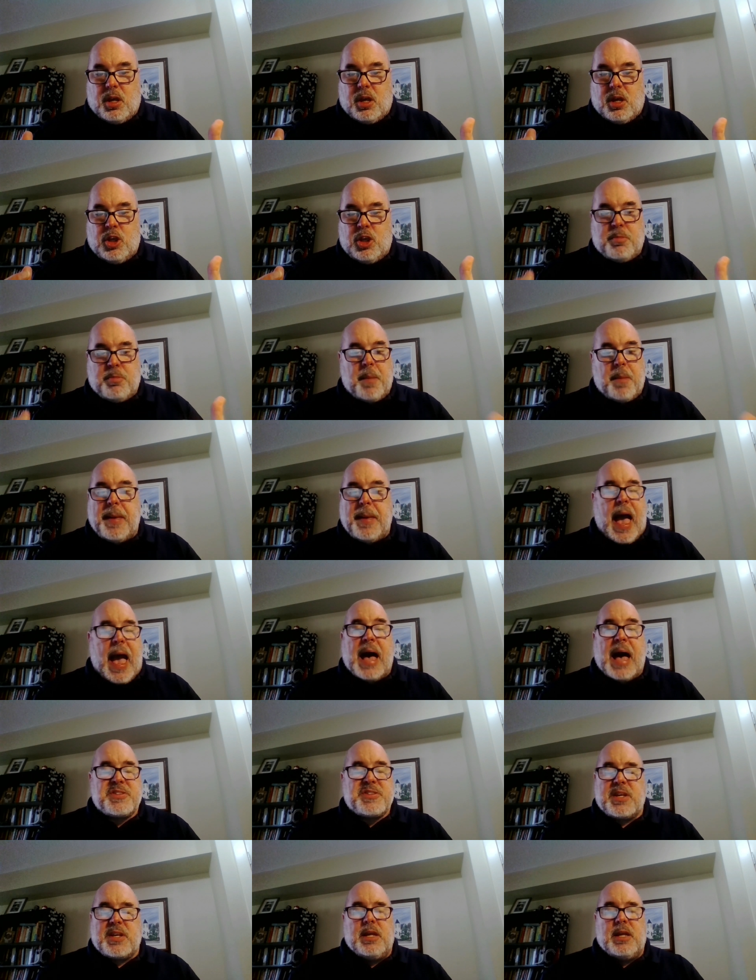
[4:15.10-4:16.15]
You might be
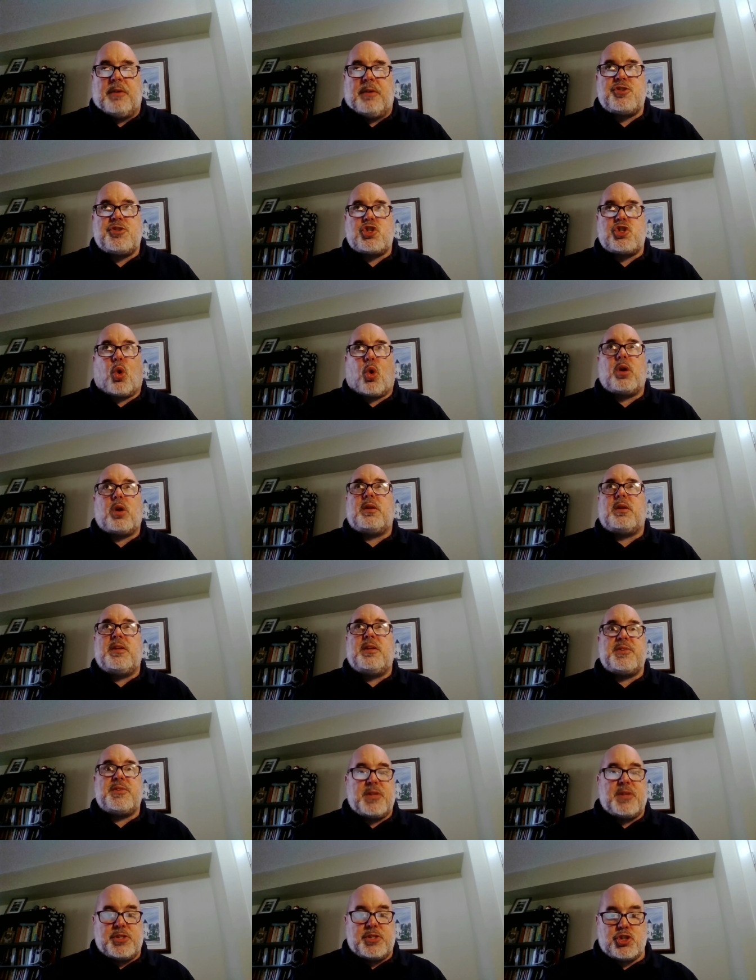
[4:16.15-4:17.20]
asking if short
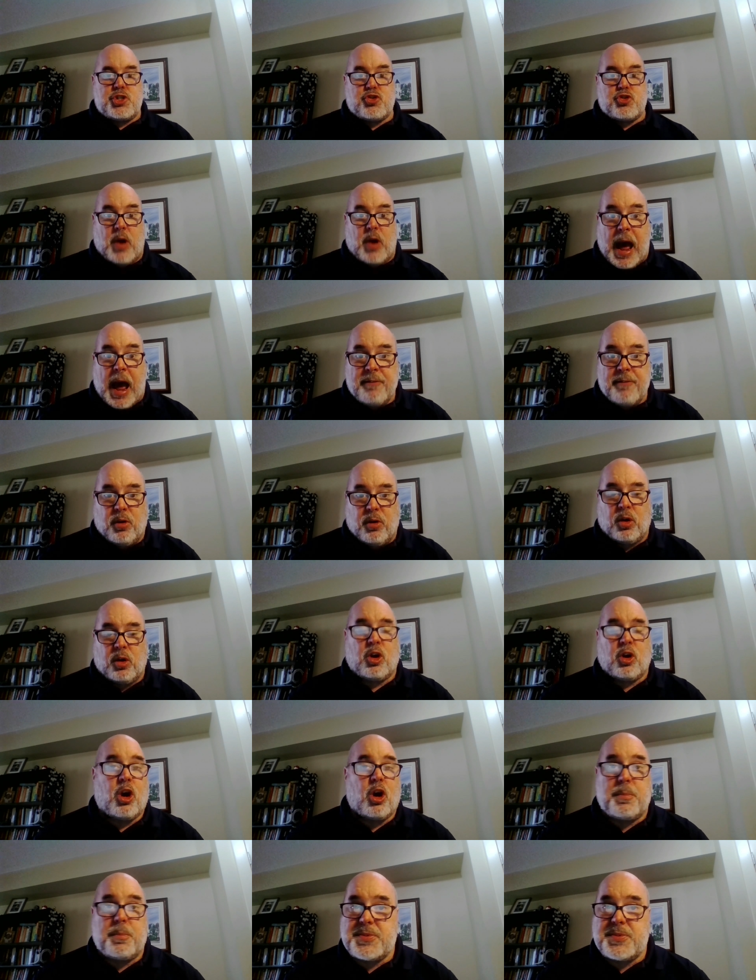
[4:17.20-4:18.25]
distance travel,
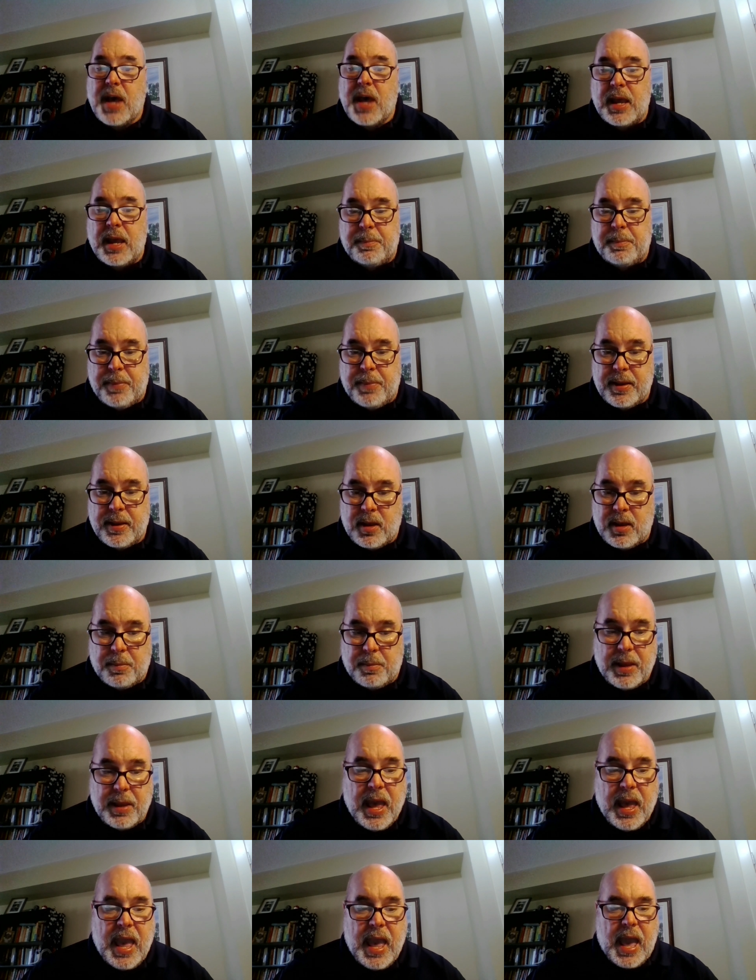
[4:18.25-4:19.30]
curbside pickup,
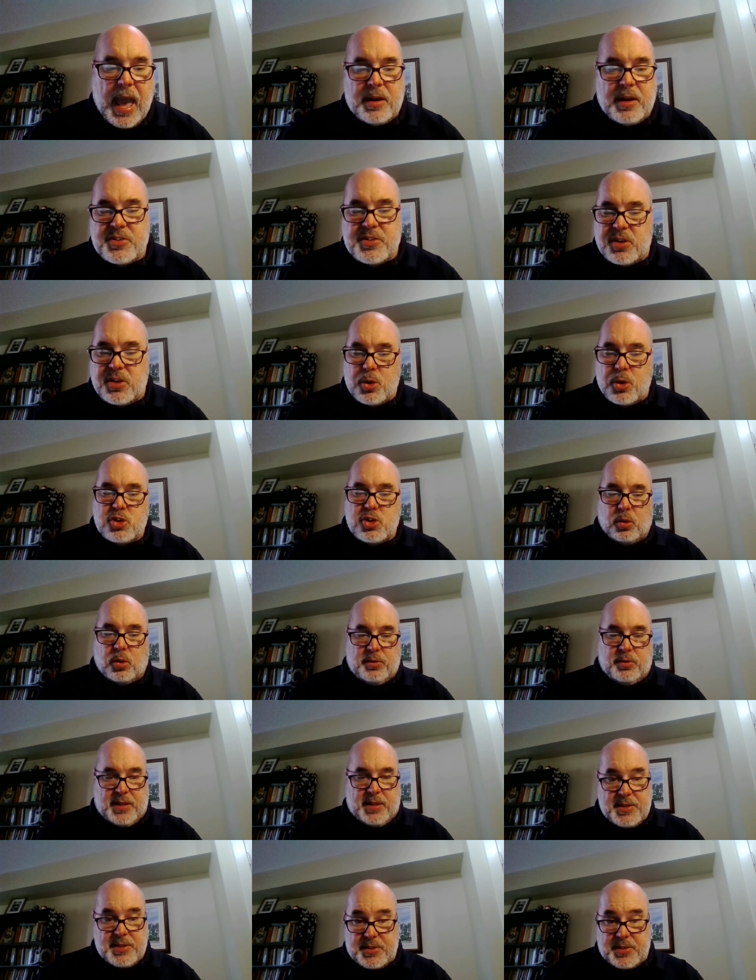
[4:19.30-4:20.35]
and social
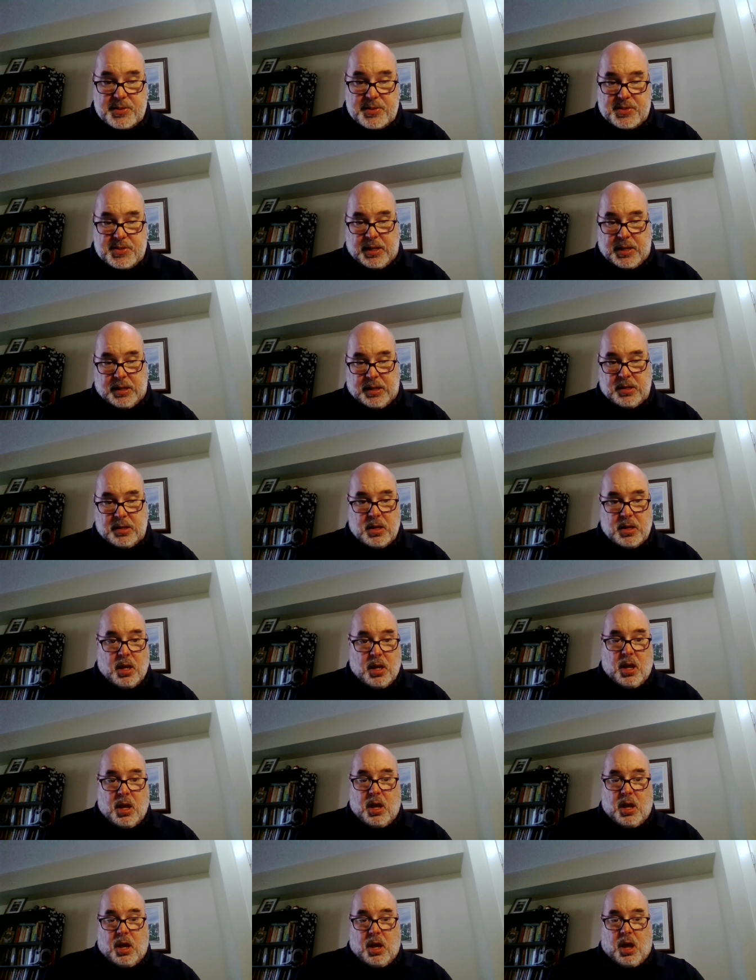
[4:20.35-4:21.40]
distancing
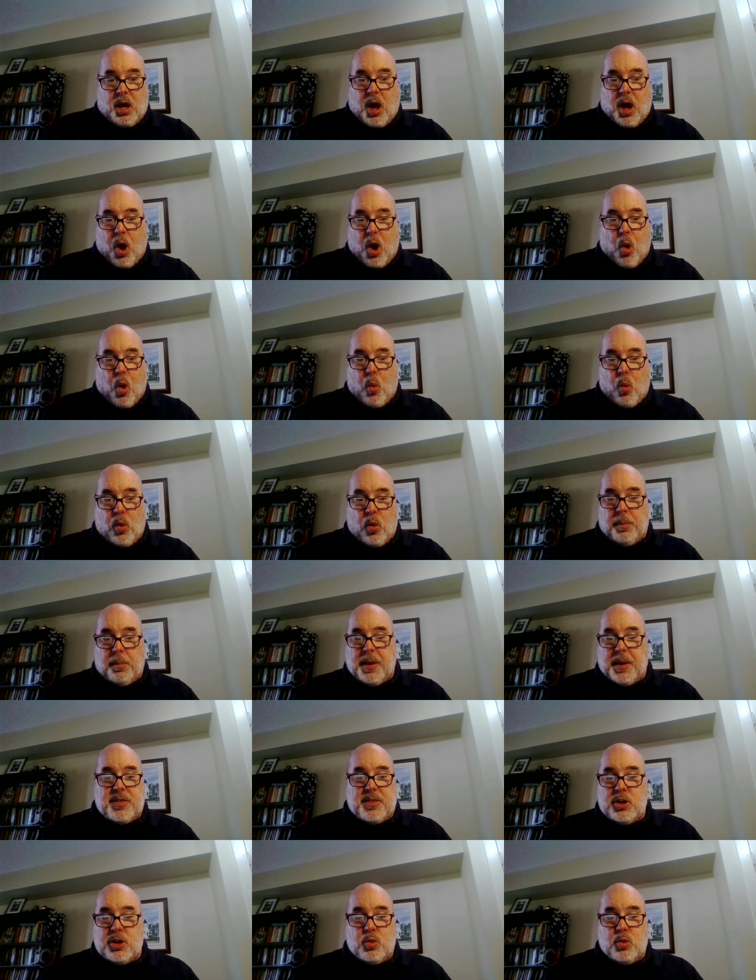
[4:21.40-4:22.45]
will be
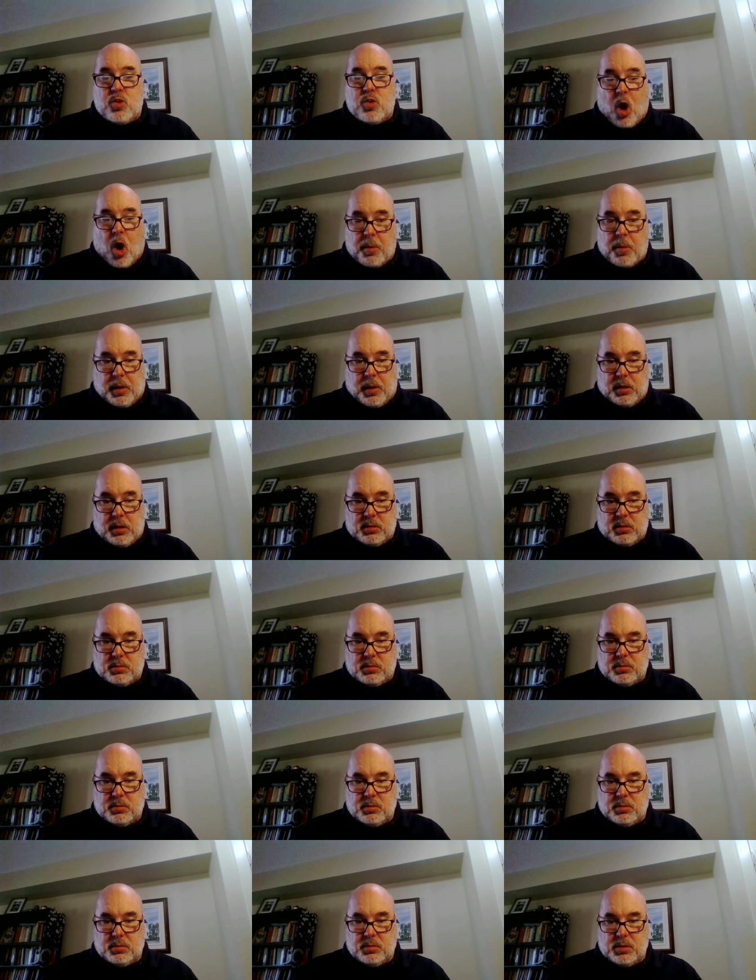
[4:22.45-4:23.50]
the new normal.
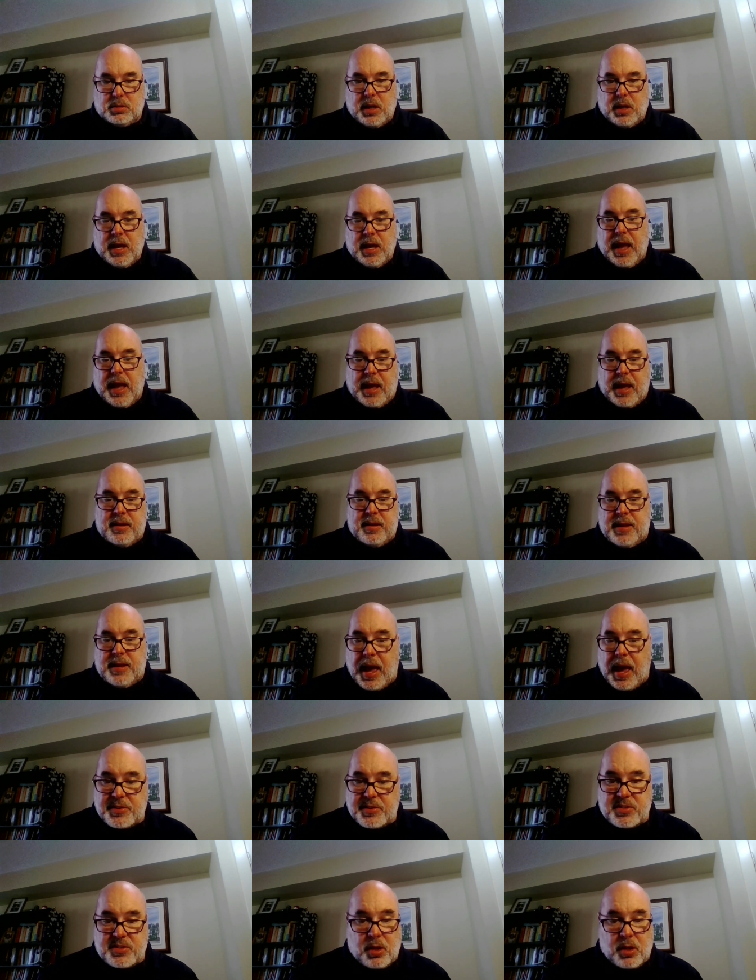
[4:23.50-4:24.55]
And
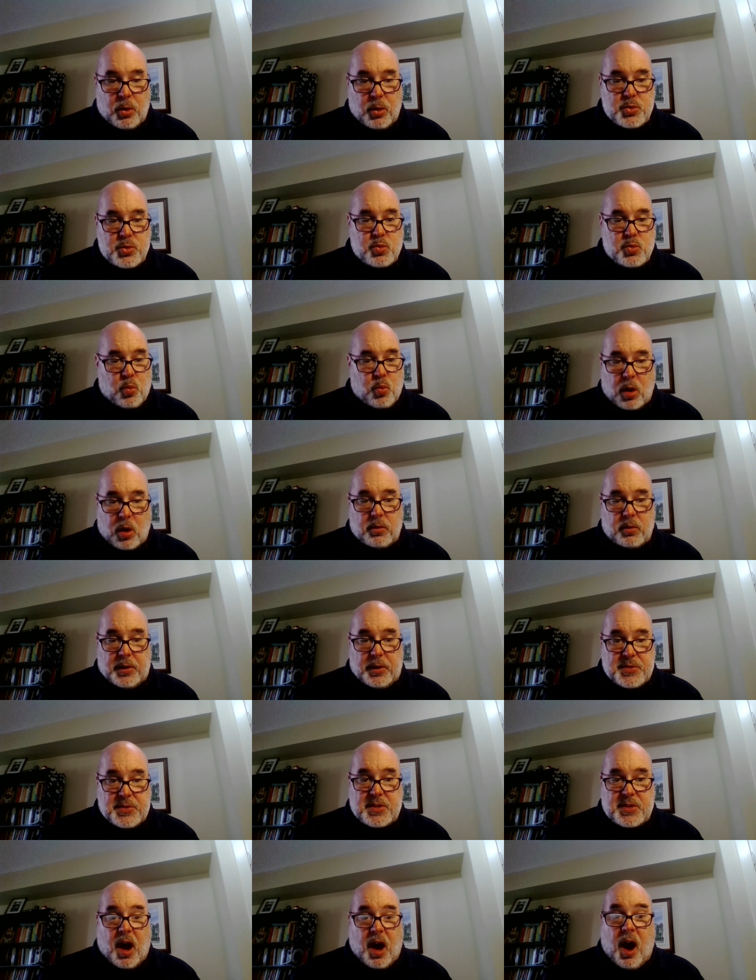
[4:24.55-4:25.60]
yes, those
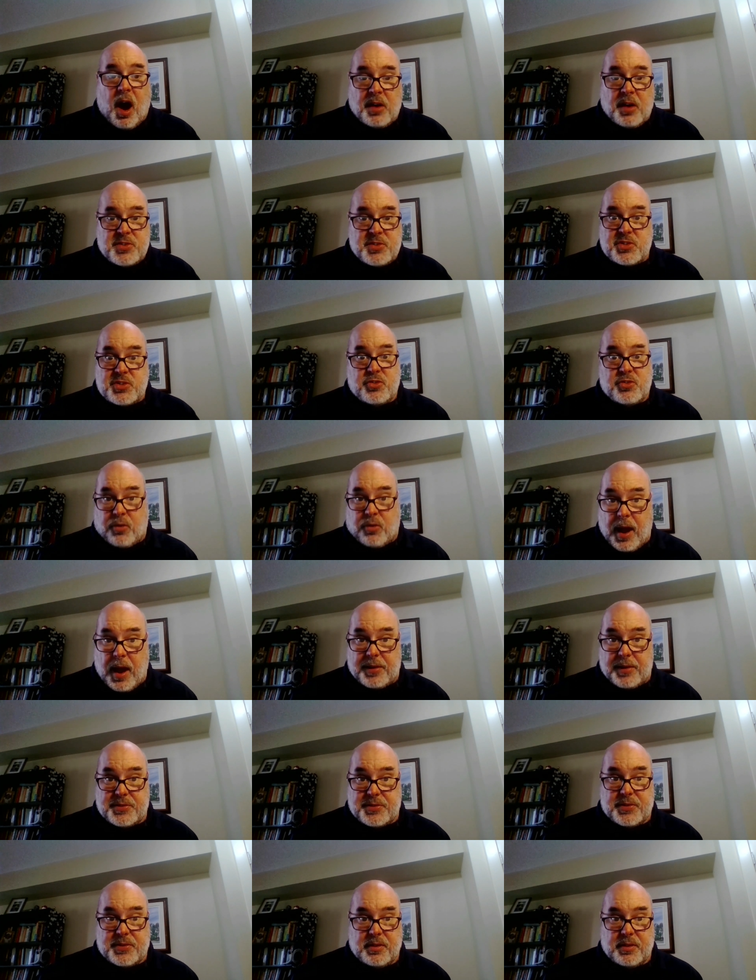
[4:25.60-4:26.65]
worries cause
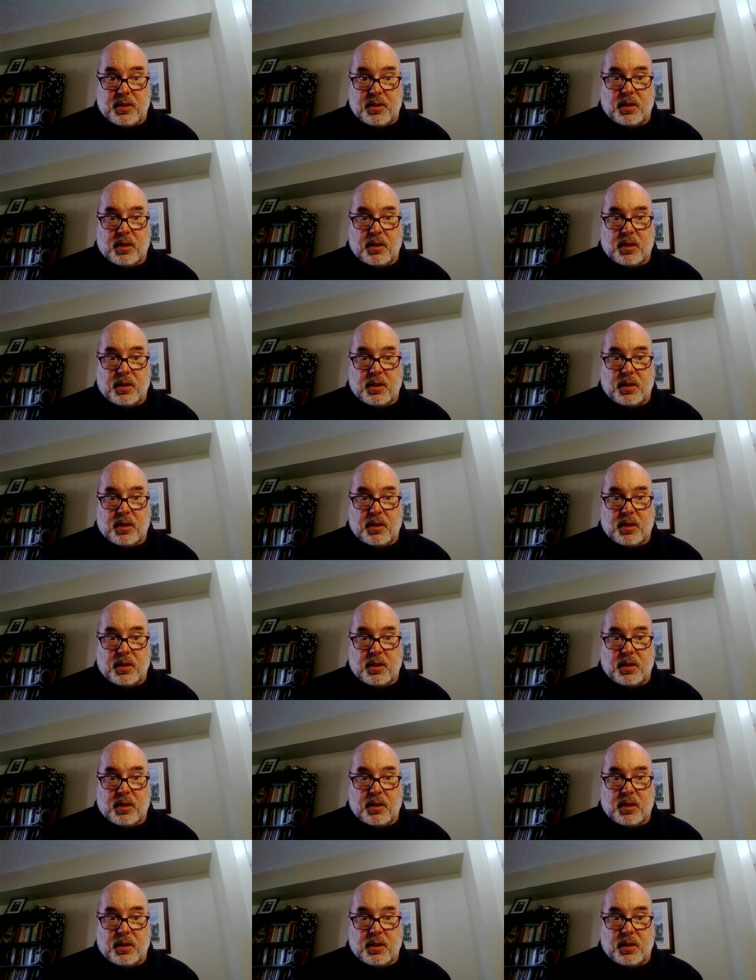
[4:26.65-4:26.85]
stress.